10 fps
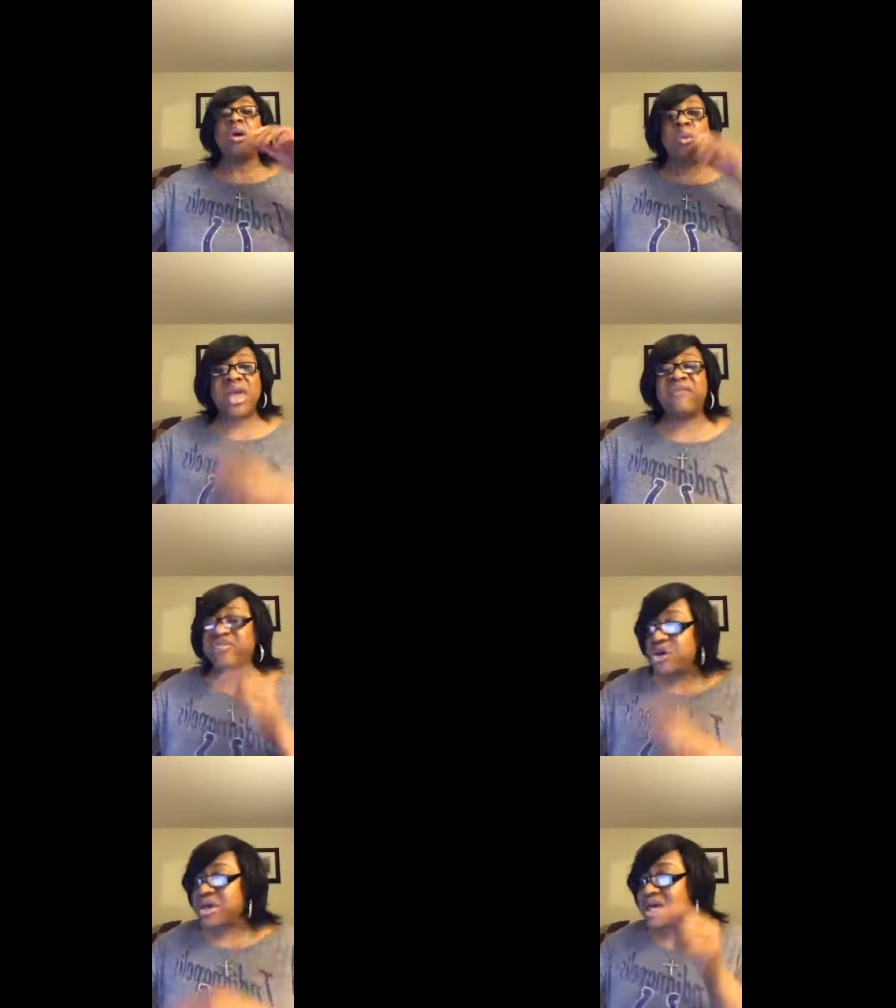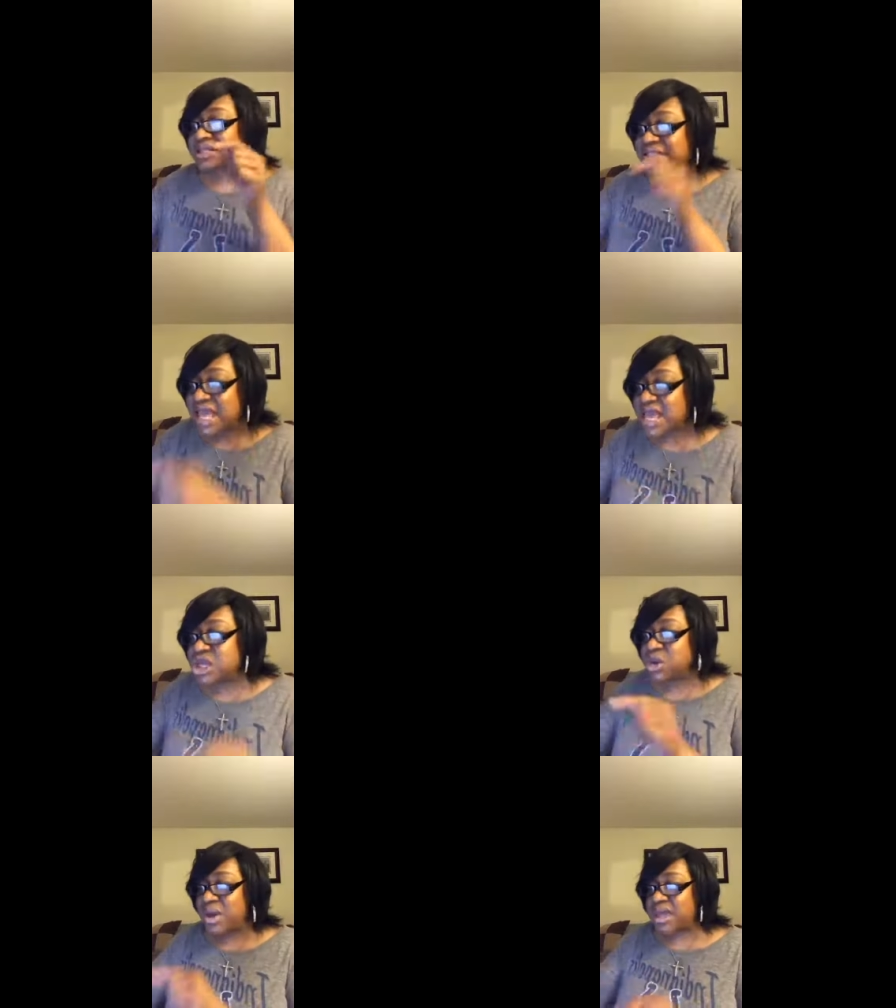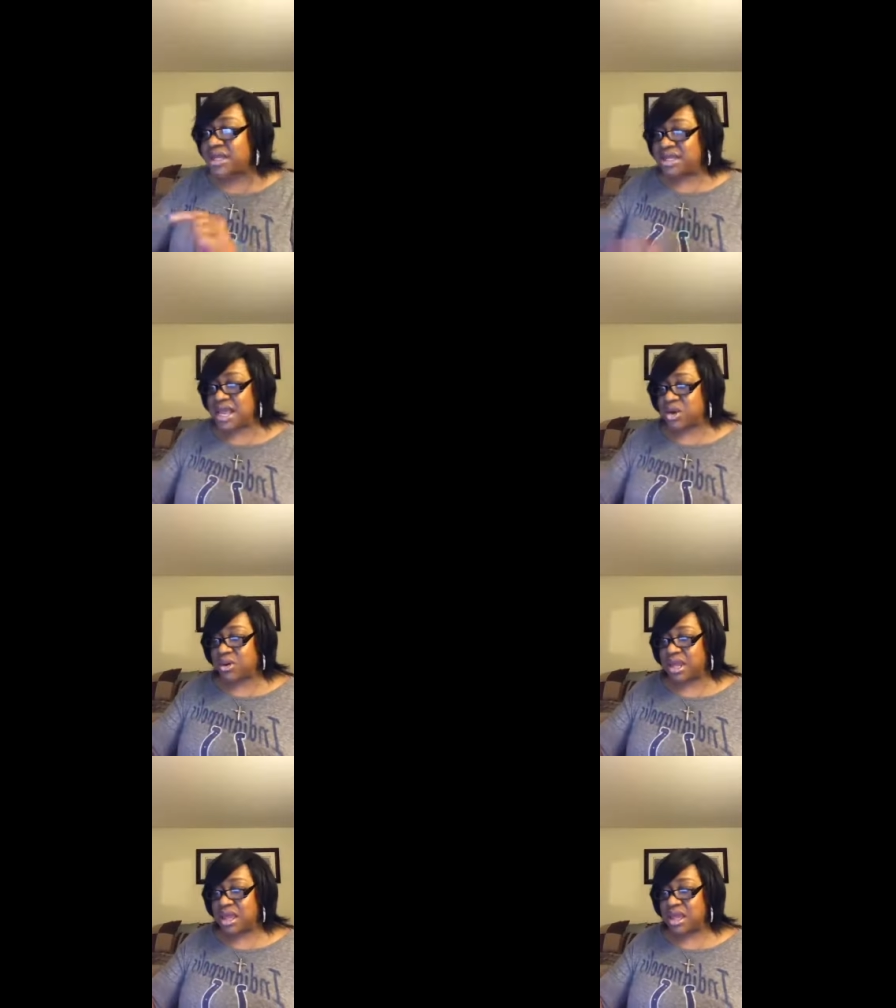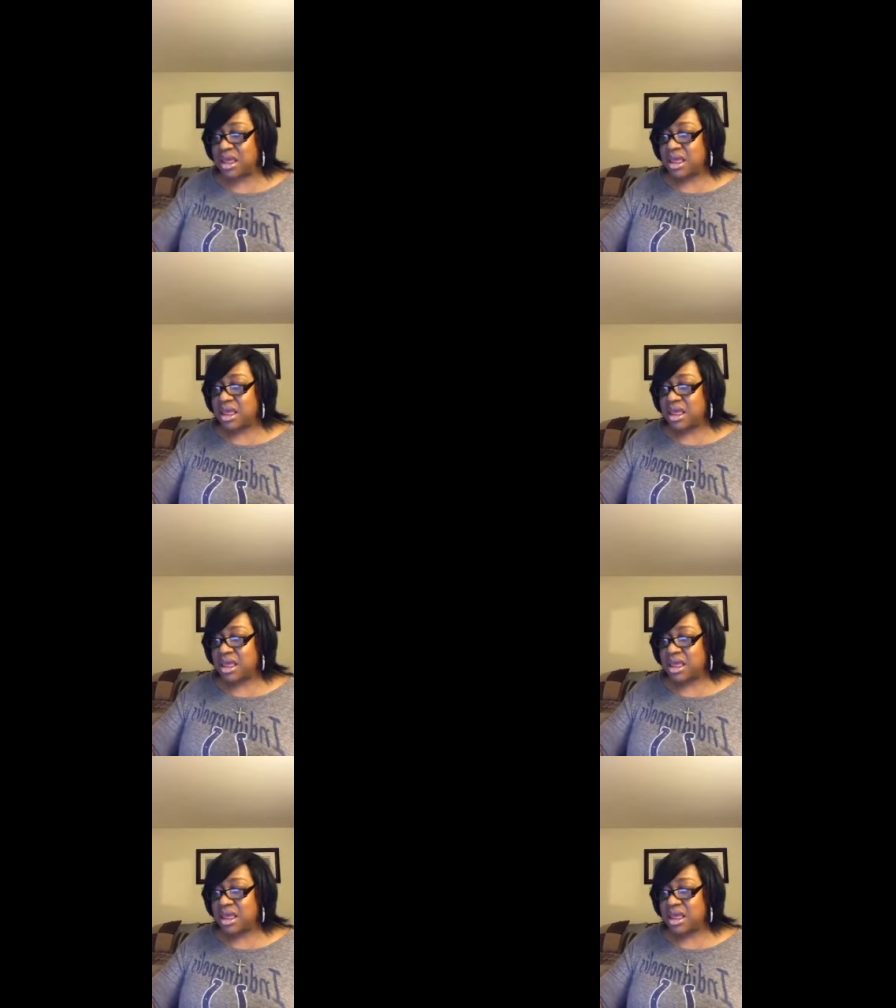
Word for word: If you continue in iniquity,